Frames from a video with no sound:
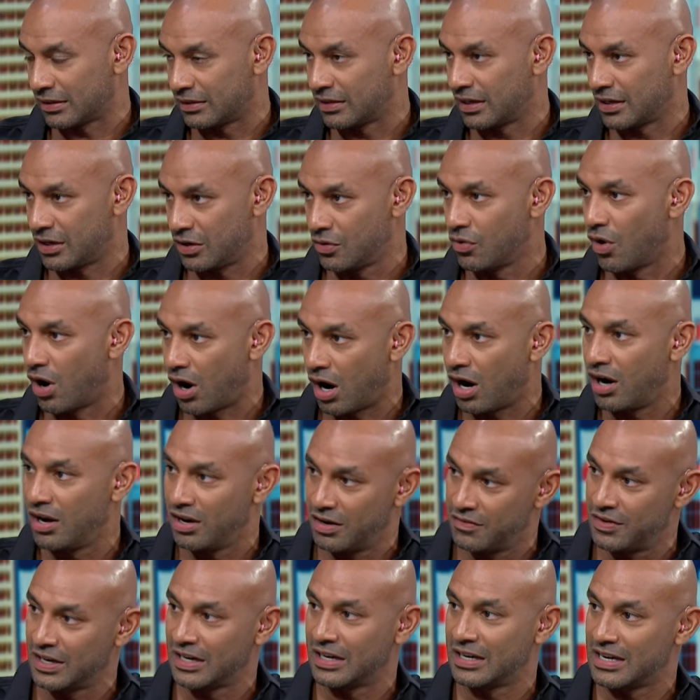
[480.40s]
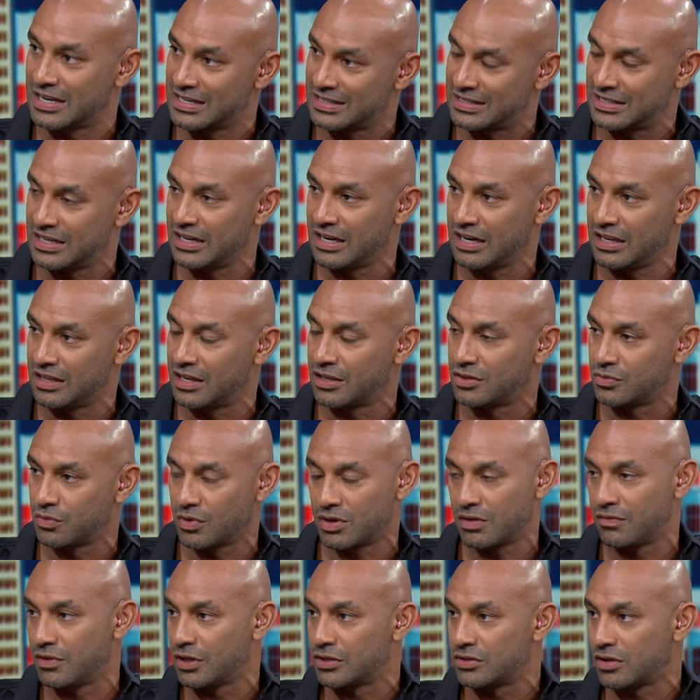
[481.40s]
Like, you are living in a city that's one
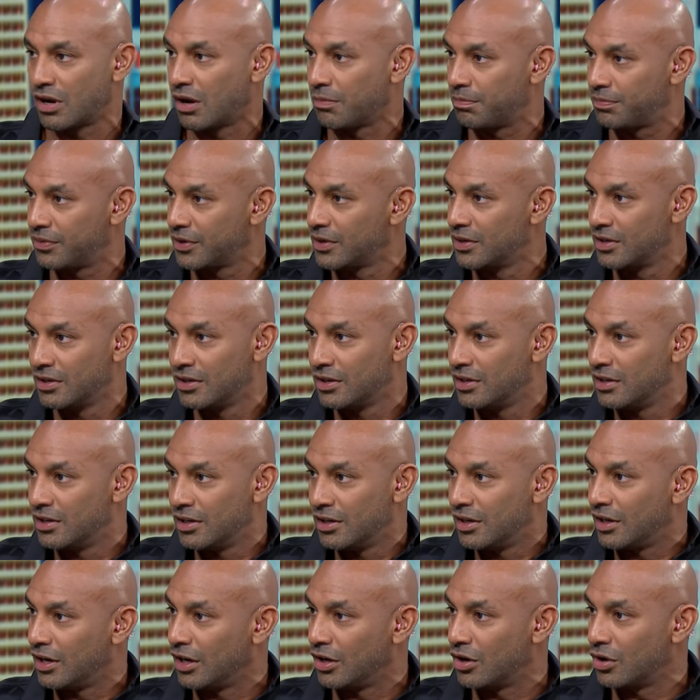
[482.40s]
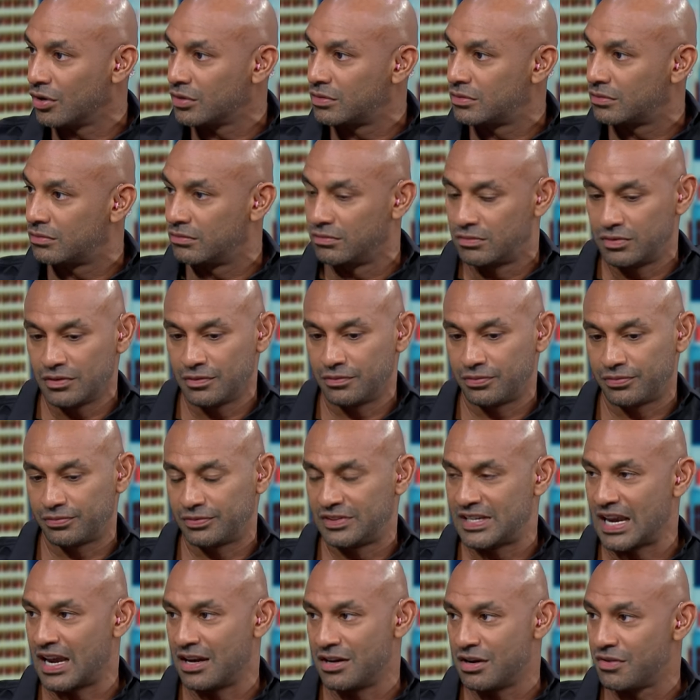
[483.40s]
of the top,
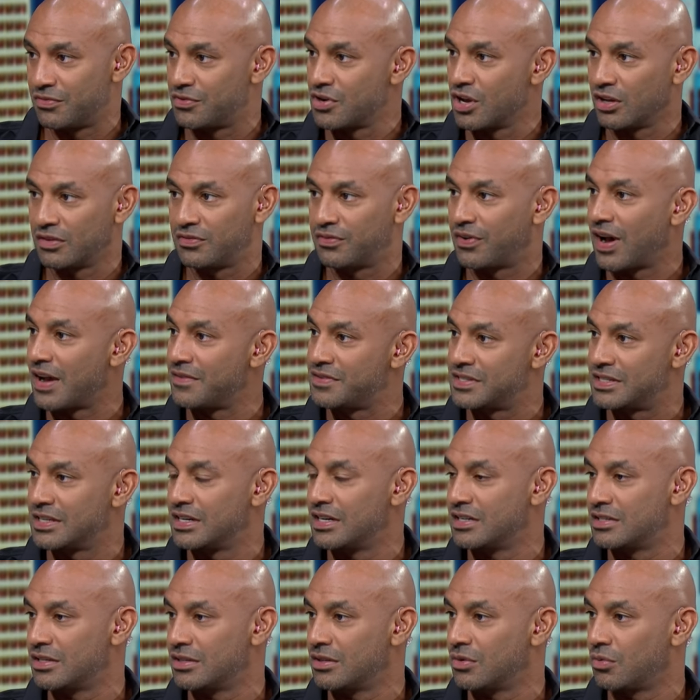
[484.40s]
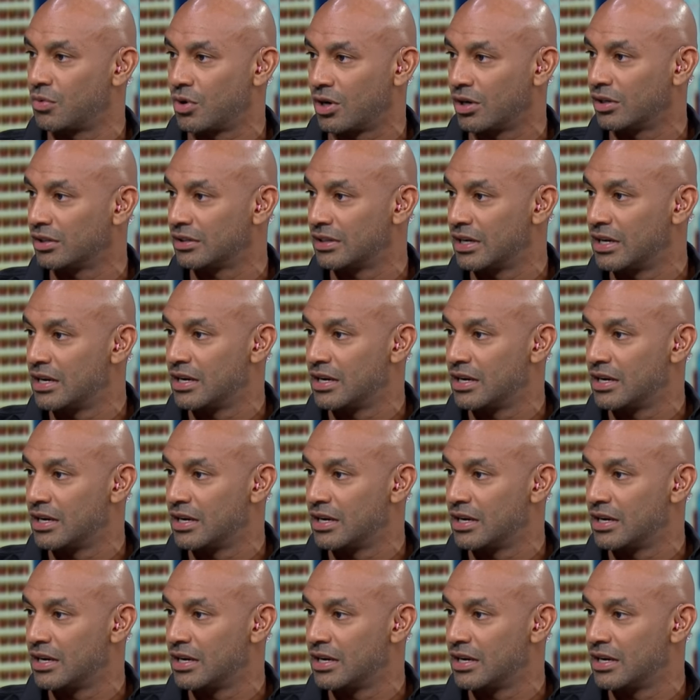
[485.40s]
10, if not 5 cities in the world.